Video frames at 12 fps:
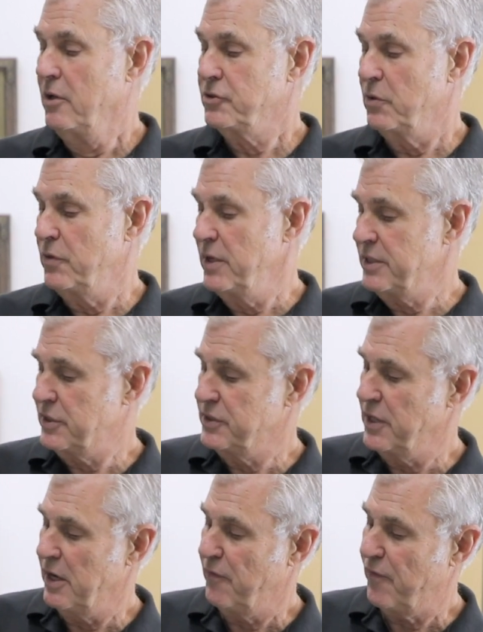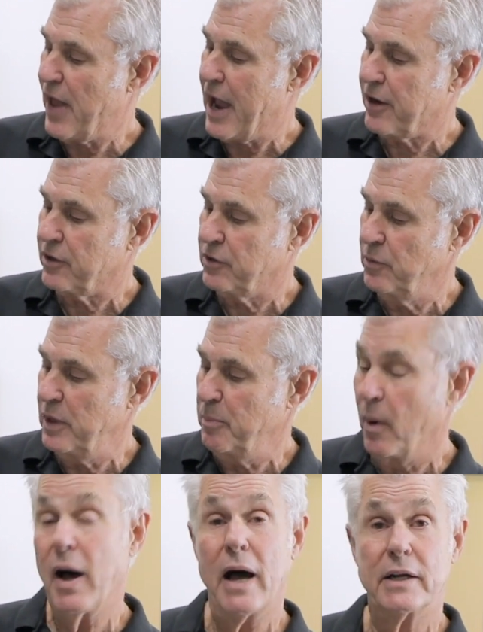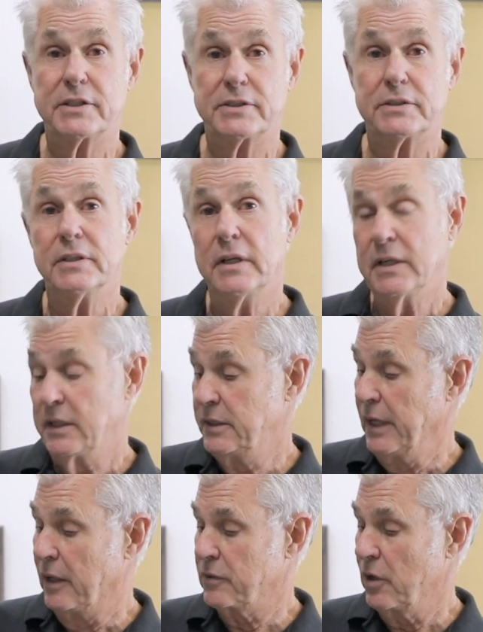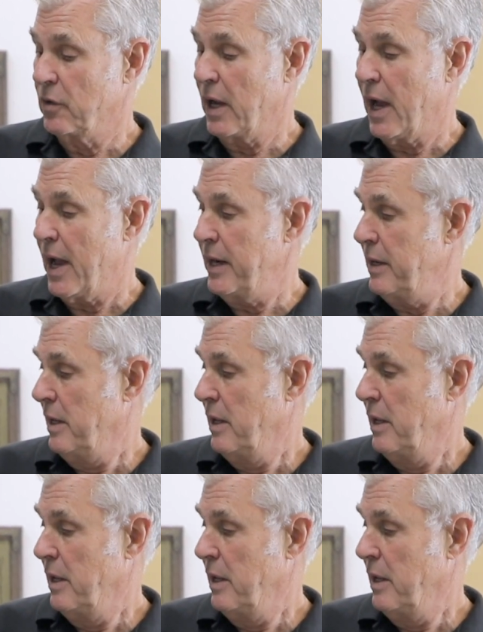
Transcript: So this is in a factory box, Delco guide,